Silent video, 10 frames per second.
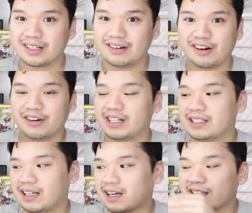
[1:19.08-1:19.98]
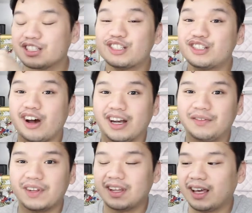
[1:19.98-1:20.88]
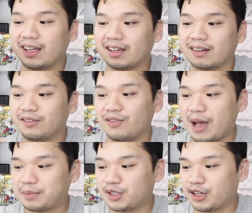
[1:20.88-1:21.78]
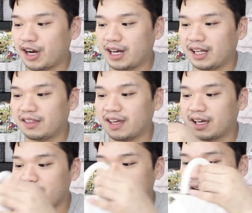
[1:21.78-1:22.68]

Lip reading: can already see it because it's not even like wrapped or anything.